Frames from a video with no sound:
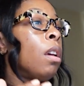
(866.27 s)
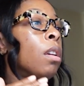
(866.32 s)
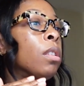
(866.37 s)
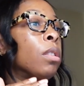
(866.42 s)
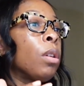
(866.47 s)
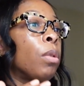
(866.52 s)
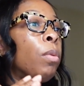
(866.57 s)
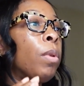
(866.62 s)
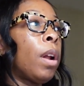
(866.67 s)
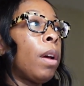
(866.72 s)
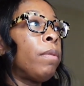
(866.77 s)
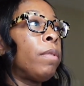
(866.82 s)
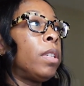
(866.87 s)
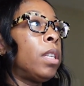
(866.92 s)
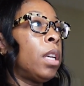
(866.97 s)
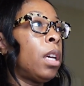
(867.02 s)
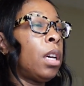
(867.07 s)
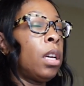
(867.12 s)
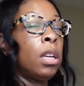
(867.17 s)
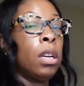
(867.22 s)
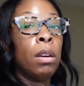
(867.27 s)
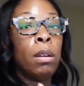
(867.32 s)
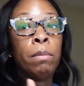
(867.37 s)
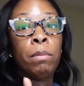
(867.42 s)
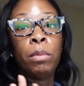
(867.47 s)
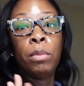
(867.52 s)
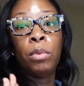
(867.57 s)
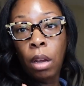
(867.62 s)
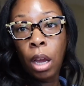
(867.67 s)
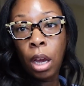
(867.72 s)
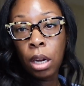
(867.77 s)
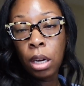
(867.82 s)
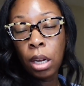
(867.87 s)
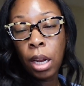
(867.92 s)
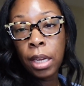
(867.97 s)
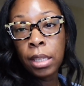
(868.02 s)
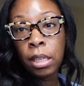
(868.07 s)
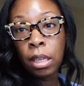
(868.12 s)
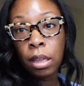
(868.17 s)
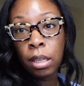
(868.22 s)
So what I've done, I'm
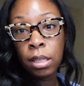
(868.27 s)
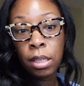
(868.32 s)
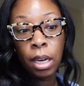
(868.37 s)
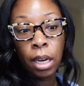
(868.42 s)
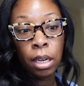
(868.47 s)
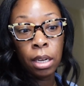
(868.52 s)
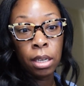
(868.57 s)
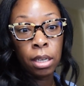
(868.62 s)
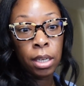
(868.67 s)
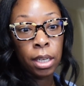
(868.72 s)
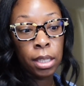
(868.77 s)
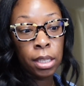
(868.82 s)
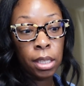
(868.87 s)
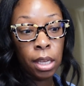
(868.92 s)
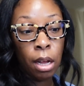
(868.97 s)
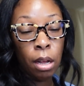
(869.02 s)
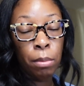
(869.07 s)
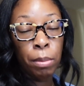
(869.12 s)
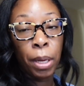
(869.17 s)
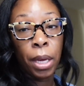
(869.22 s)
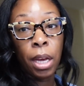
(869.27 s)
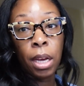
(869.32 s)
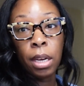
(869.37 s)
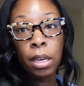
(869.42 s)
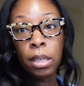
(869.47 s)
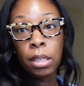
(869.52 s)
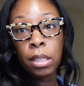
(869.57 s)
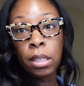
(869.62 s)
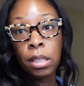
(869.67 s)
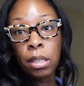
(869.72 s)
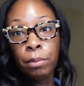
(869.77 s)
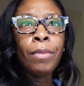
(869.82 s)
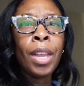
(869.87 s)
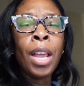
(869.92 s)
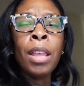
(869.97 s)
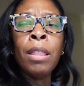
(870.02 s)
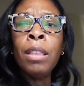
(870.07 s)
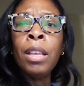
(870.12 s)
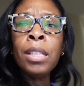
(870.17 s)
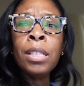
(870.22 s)
analyzing this data in Excel because
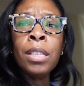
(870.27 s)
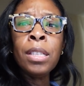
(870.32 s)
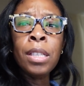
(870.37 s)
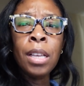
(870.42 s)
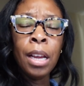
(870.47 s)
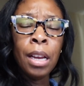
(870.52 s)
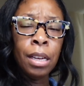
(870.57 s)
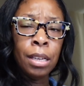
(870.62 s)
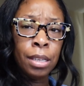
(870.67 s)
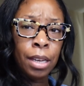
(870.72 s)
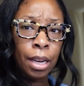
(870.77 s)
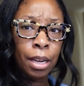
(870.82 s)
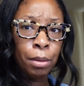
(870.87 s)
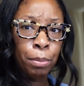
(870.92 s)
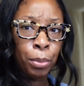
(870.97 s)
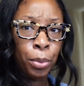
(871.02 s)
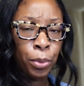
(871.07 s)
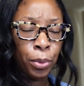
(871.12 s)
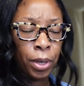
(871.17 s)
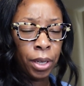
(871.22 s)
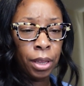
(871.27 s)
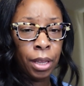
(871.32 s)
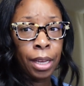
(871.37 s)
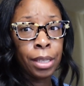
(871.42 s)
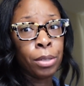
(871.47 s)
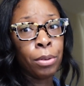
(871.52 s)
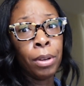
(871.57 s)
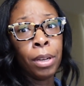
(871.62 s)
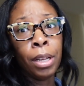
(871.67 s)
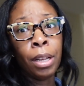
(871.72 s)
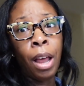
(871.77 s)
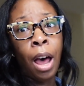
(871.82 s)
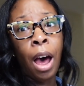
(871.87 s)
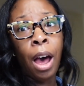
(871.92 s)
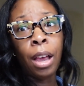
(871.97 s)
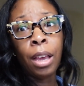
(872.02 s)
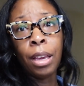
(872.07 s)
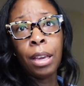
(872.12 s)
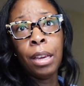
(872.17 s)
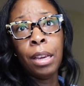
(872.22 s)
this is a data point that's on
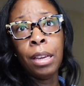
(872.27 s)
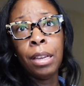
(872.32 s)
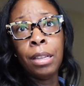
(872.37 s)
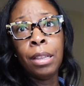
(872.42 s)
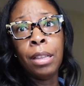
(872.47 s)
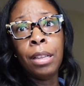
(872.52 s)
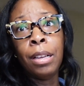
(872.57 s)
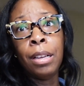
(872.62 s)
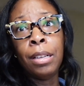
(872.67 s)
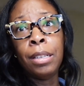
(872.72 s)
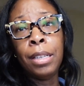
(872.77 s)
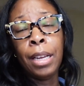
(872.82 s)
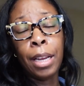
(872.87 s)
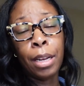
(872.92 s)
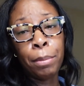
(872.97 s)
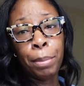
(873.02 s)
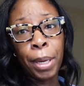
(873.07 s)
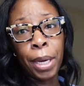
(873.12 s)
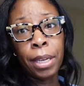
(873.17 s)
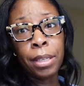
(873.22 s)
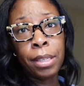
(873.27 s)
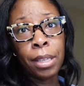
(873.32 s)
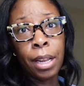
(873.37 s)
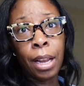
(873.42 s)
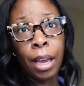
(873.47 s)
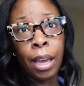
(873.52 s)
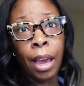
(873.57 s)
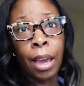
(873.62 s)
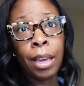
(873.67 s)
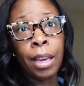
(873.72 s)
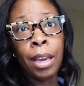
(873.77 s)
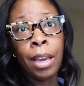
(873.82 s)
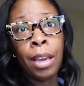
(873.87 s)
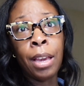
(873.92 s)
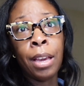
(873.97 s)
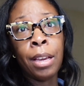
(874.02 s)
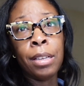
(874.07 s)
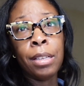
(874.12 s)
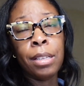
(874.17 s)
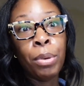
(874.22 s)
lock in the database. Like, I
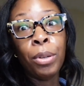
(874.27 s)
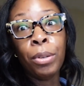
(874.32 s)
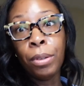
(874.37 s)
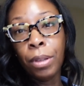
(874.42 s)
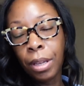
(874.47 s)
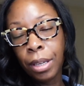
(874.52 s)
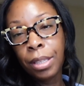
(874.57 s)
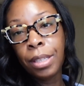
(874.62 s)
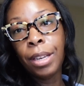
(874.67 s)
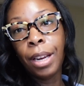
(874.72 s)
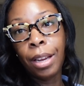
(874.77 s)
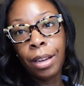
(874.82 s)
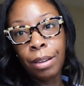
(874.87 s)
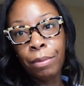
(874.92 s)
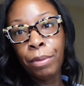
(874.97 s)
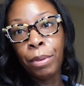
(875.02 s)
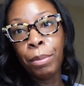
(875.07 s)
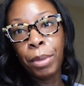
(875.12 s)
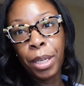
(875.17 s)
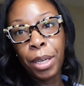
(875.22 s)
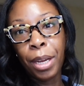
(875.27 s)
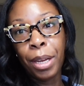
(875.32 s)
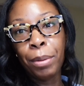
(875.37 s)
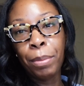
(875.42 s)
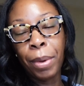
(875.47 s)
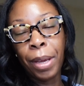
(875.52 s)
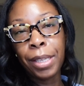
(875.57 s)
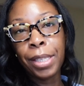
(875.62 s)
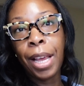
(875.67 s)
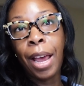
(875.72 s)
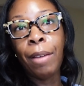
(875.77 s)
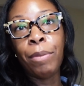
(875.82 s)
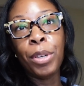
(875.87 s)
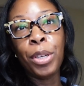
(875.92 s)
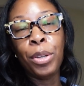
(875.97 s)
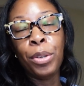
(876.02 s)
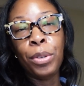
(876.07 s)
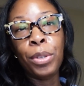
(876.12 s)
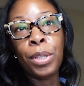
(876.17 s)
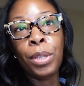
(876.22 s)
can't pull this data from the database. I have
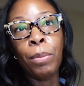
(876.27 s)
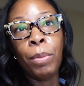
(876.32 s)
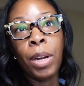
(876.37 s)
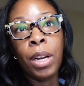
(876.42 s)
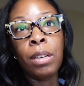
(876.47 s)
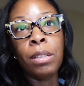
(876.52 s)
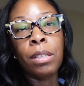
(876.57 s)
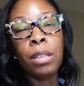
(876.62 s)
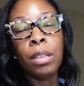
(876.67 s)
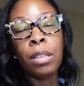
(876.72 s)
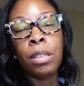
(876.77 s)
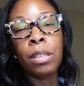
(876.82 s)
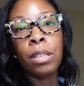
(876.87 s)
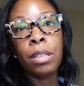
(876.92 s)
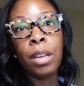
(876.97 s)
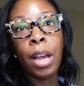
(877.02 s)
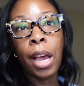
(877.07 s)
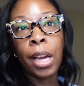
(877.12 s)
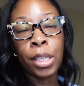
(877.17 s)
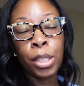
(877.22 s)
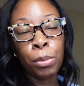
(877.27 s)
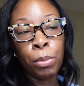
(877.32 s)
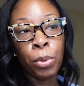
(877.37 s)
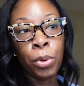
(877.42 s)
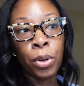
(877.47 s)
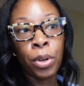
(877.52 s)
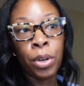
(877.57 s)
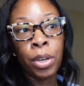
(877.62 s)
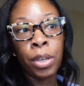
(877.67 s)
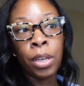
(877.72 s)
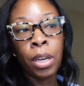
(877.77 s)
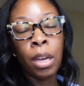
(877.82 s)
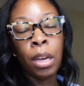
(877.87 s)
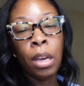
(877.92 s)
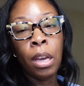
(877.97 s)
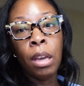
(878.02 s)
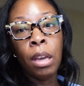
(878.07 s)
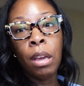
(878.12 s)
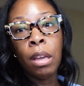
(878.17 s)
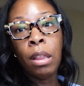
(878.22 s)
to use someone else's dashboard
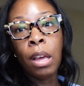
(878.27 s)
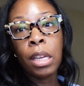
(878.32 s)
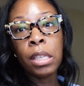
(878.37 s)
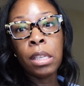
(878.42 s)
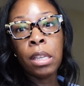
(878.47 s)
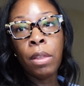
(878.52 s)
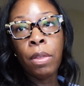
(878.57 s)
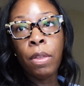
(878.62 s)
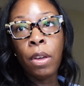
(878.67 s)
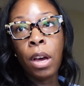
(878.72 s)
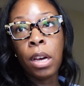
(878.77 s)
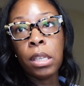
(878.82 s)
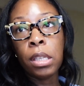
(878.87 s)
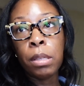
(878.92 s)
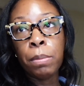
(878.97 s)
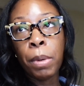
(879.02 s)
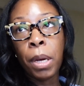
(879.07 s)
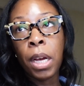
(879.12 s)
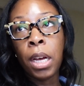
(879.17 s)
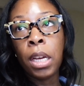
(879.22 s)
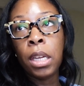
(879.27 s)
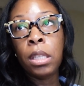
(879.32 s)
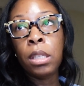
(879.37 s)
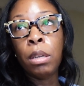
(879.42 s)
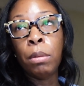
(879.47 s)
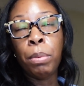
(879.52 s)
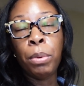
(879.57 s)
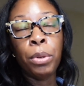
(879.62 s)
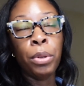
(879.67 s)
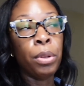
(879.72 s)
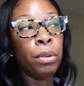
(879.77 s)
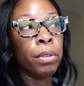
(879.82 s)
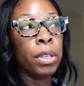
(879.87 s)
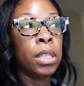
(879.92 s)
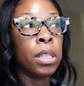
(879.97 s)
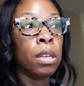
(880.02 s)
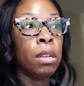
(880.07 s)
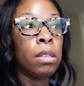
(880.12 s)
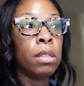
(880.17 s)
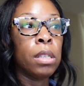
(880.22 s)
that's in ThoughtSpot to pull the
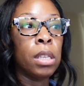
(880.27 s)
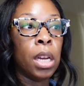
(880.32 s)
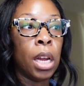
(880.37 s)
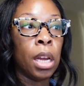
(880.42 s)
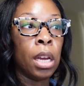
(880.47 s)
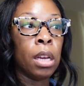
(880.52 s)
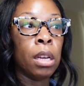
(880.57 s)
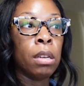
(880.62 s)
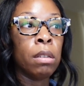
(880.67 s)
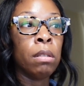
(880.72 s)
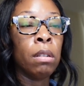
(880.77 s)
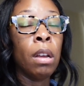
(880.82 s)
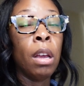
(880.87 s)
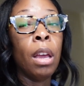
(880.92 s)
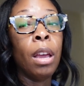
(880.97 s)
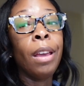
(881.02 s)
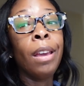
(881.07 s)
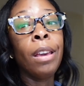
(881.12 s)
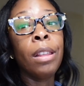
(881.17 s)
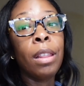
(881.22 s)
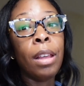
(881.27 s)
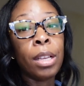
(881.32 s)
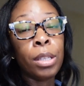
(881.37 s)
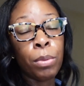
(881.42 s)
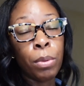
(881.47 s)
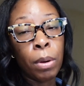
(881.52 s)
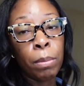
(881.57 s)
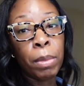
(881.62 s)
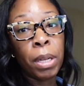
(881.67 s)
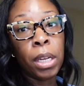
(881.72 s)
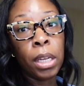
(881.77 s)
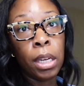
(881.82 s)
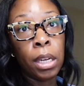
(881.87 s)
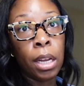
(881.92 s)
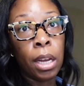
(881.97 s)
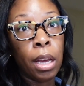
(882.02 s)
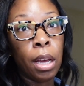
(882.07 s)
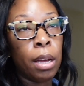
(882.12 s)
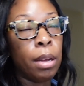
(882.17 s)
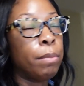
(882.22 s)
results down, and that's what I'm
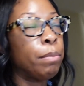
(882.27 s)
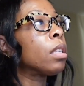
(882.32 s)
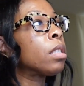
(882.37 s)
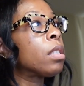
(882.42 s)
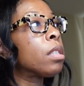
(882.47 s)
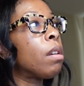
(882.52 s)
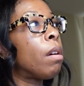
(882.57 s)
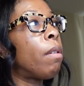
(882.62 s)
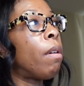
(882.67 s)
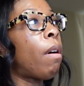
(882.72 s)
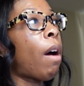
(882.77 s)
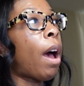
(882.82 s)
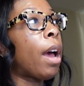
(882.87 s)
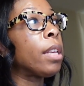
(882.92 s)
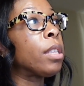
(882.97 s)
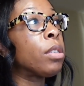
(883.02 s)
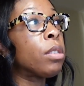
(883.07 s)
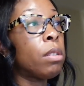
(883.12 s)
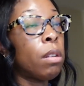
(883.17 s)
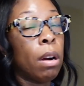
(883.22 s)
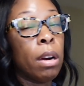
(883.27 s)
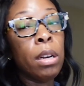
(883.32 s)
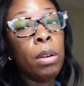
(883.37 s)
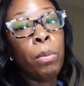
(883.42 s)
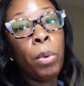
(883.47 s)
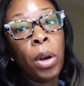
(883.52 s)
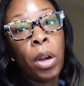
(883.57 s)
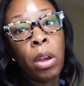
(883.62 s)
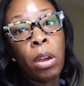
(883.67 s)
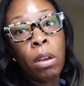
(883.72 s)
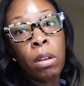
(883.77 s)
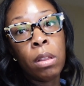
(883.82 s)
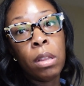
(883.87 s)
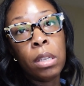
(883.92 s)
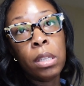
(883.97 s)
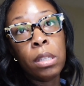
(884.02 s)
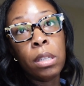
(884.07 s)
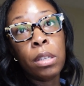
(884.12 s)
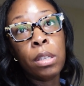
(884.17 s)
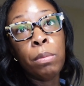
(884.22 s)
cleaning up. So I started working on
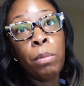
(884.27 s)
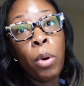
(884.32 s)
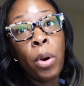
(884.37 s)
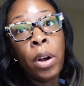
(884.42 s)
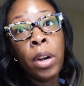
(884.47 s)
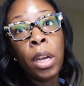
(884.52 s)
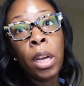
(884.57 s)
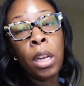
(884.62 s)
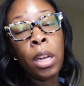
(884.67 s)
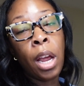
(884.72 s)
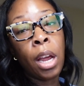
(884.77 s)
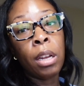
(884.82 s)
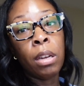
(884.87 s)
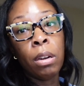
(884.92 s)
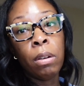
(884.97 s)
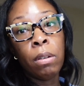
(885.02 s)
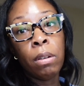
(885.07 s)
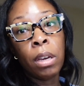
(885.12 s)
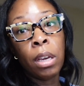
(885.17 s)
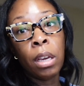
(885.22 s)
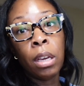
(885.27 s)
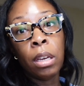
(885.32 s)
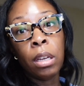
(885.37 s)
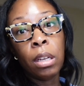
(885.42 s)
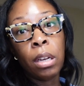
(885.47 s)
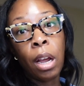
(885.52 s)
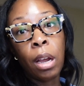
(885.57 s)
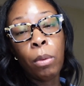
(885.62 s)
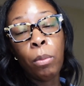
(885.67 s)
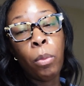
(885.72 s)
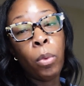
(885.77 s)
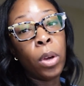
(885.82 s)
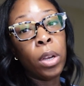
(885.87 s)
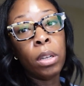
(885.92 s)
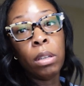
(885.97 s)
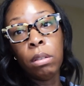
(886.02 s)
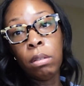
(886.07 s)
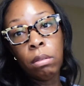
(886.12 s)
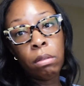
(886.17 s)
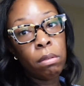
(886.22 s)
this morning, not knowing like what
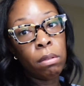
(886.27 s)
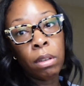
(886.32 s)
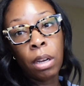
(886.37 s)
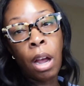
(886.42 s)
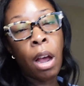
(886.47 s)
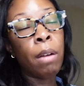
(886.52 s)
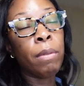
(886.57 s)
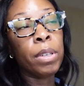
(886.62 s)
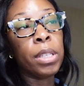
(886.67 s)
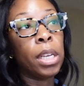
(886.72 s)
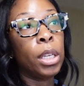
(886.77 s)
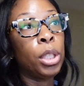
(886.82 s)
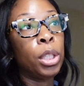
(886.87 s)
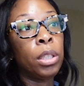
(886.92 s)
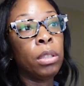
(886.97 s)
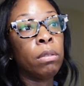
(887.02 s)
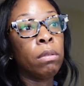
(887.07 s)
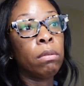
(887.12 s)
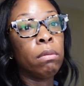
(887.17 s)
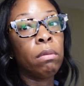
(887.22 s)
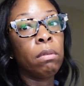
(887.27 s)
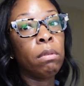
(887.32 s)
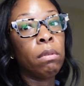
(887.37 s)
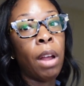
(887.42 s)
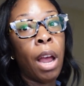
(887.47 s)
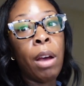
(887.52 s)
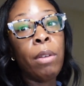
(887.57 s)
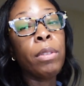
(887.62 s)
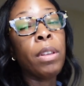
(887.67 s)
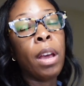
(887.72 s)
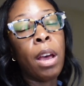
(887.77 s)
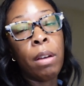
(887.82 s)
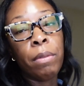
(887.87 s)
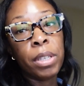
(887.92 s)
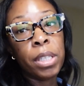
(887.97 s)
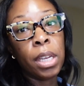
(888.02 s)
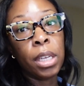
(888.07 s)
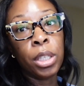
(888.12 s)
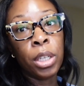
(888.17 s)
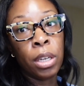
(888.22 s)
the conversation, how the
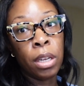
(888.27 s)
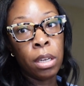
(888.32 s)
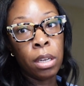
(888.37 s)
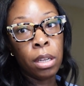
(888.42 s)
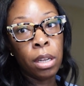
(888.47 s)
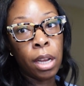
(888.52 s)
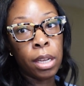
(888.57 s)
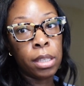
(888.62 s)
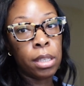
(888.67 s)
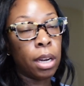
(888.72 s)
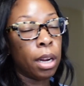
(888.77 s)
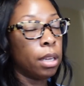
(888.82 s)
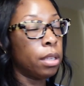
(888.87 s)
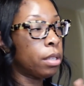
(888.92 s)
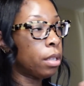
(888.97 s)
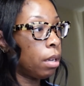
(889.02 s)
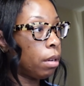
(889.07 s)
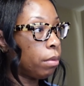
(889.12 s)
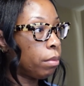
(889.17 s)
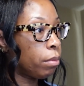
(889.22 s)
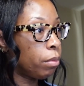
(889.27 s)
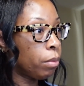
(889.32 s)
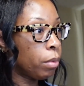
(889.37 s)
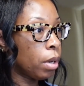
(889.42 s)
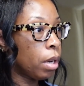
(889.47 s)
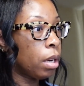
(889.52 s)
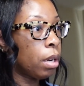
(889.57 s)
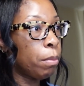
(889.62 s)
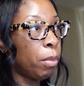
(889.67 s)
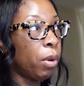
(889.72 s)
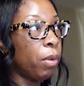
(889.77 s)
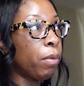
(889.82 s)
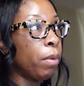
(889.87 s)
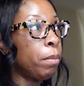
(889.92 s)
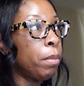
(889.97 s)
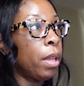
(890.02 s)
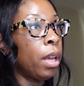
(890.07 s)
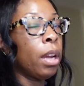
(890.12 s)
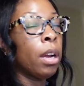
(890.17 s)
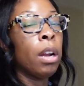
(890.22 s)
conversation ended last night. So we're gonna move
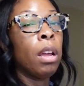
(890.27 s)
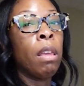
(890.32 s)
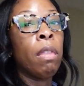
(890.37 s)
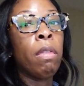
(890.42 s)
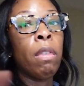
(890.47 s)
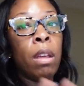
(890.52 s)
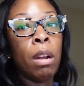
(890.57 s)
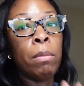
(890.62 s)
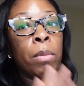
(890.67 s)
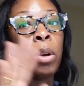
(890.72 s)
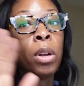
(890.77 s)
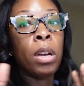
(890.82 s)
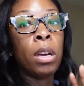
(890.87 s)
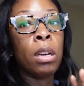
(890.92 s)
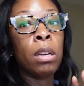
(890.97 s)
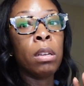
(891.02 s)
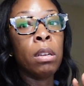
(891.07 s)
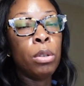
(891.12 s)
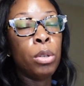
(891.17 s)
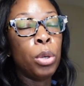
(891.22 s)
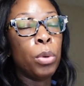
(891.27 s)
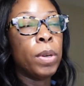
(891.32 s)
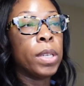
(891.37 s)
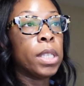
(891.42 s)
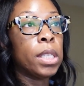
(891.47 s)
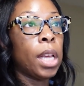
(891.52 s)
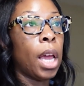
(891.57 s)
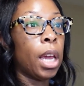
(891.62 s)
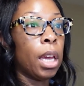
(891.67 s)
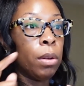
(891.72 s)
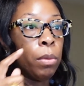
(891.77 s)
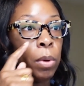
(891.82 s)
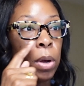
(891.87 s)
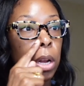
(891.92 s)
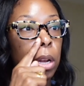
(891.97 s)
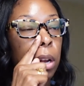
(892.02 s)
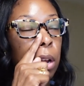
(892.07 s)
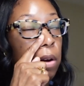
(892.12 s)
from there, and then I'm gonna do a second one.